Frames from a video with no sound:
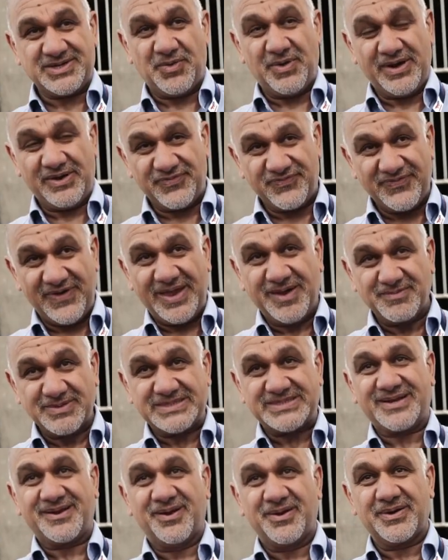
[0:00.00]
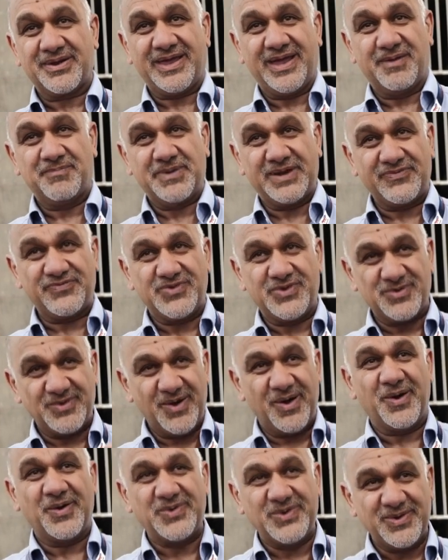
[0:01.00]
quite a famous clock here, but if you
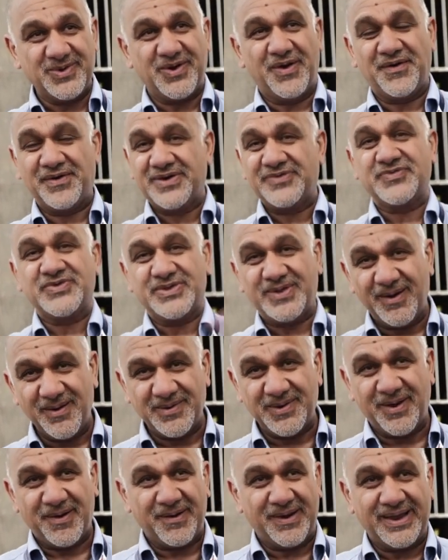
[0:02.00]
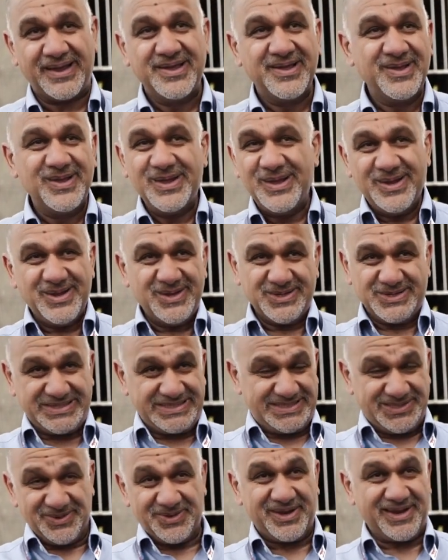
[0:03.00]
know, you know, and if you don't know it, you
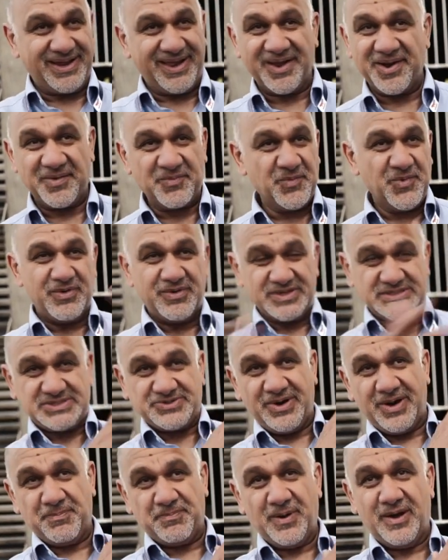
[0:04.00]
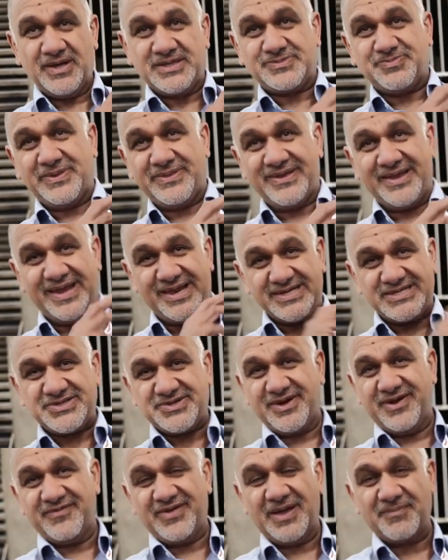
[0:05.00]
just look at it and walk straight past. But the
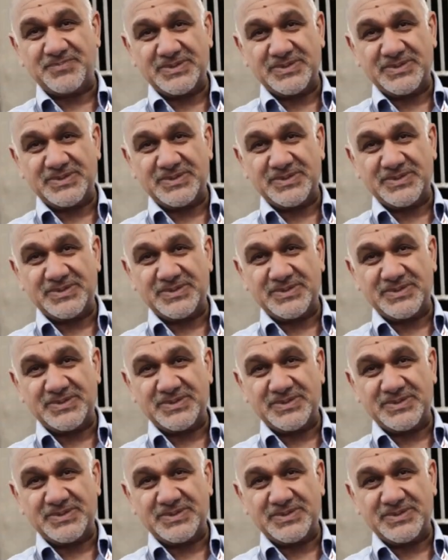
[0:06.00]
history of that